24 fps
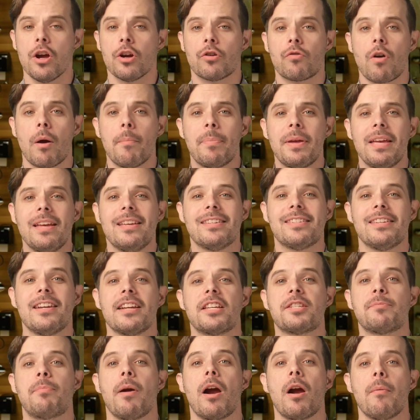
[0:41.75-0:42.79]
Grumpy is an
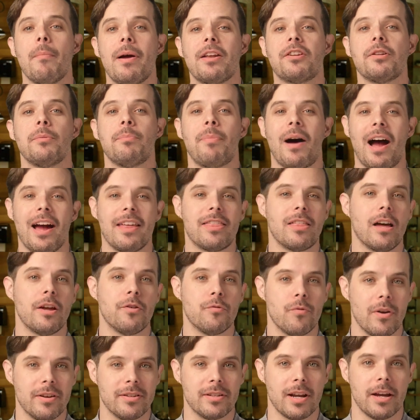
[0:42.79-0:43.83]
experimental
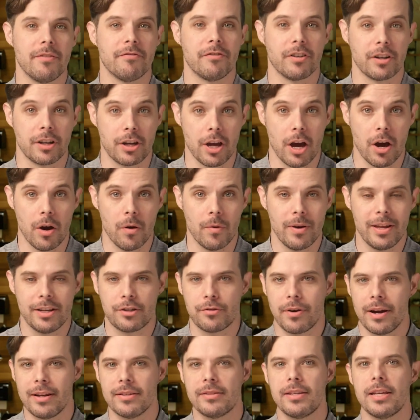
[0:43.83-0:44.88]
Python runtime for Go. It
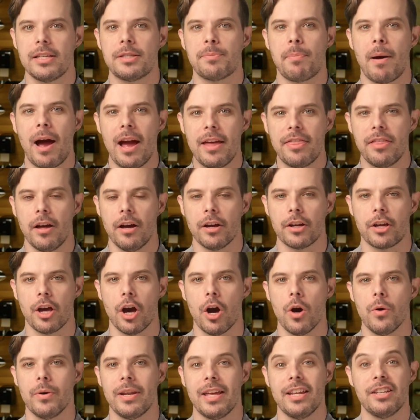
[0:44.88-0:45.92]
translates Python
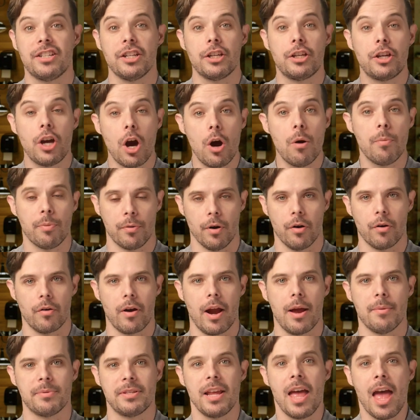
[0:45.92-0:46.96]
code into Go
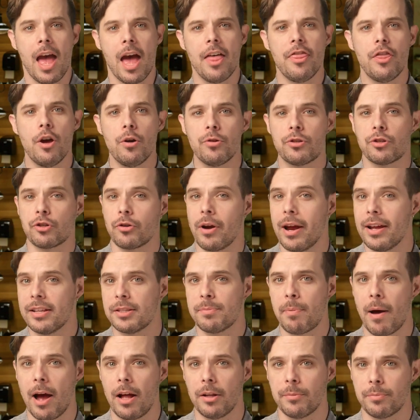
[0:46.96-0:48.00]
programs, and those
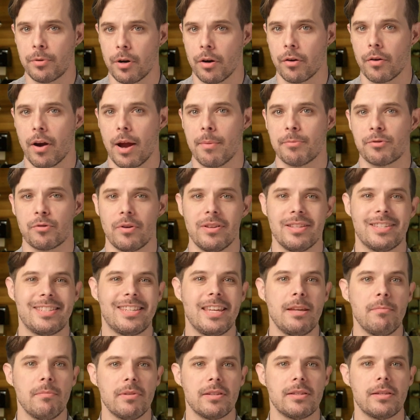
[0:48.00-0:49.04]
transpiled programs run
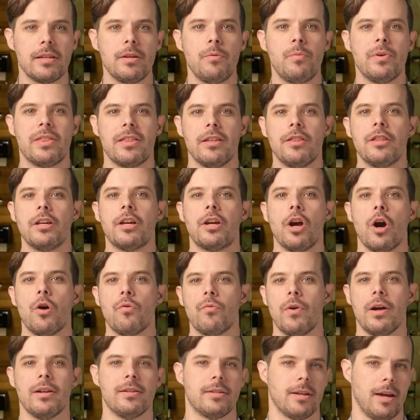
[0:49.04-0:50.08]
seamlessly within the Go
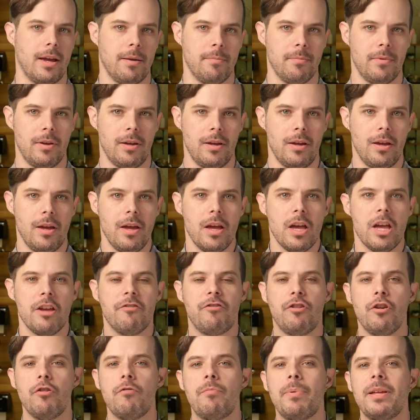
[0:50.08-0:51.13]
runtime.
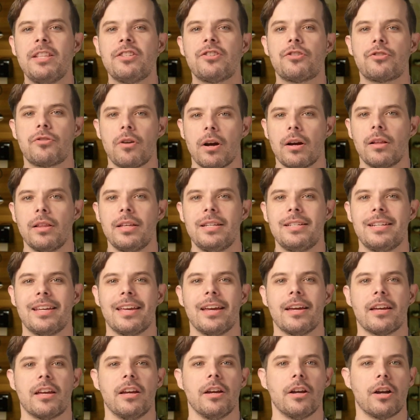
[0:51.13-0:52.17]
If you've been struggling to
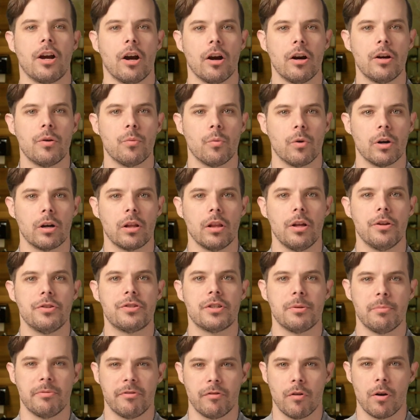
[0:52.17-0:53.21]
get concurrent
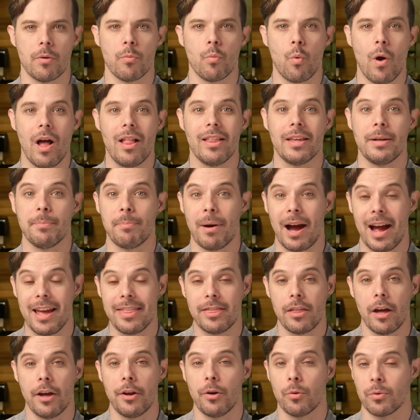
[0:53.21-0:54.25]
workloads to perform well in
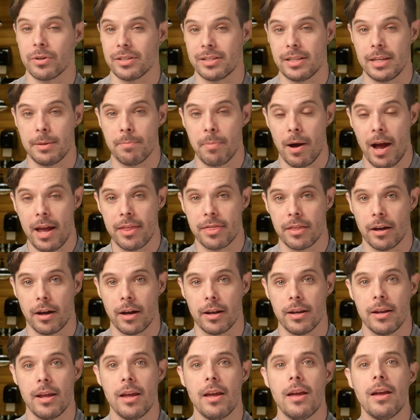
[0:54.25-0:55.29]
Python or
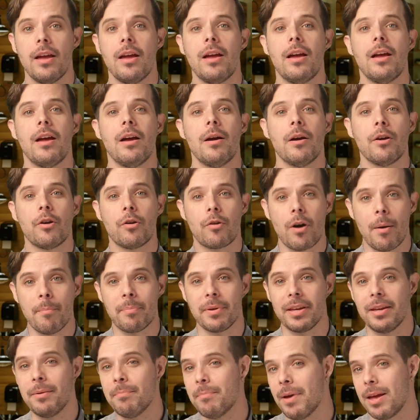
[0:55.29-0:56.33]
CPython,
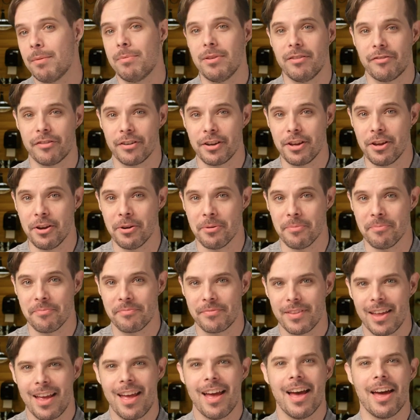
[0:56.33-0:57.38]
Grumpy may be for you.
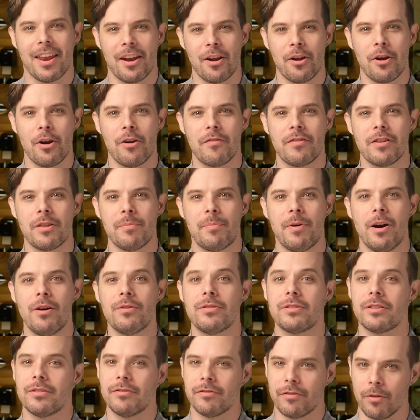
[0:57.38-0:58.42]
Head on over to the
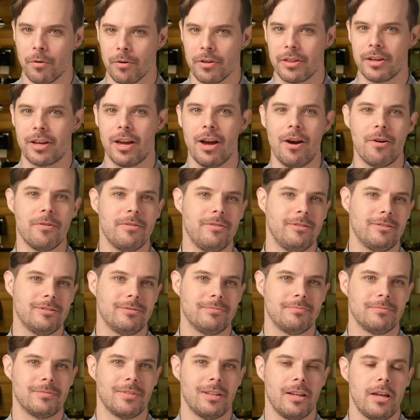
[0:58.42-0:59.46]
post for the code.
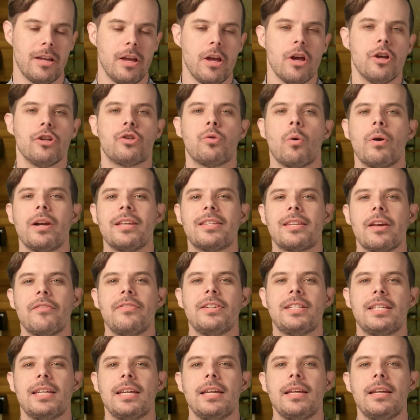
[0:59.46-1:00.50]

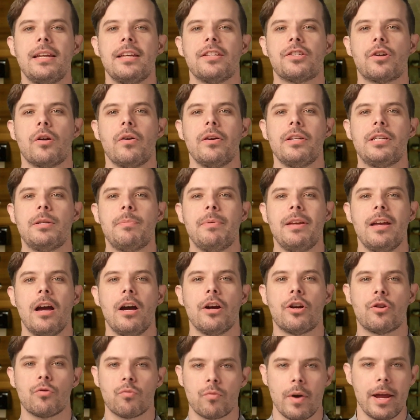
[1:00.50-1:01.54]
2017 is going to be a
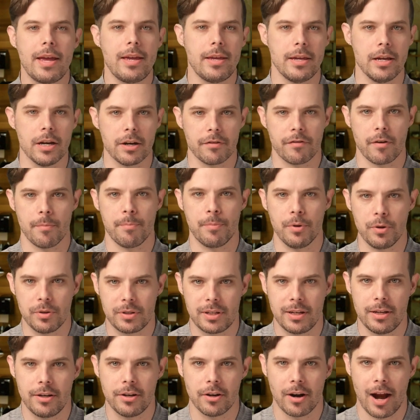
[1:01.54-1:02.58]
great year for
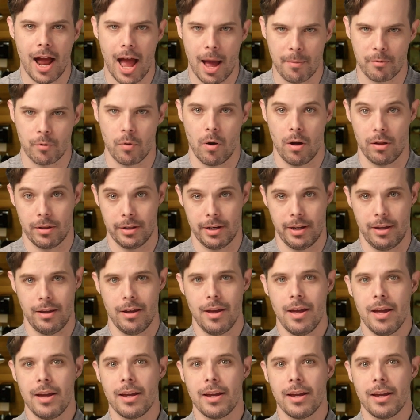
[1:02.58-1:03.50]
boosting your app quality.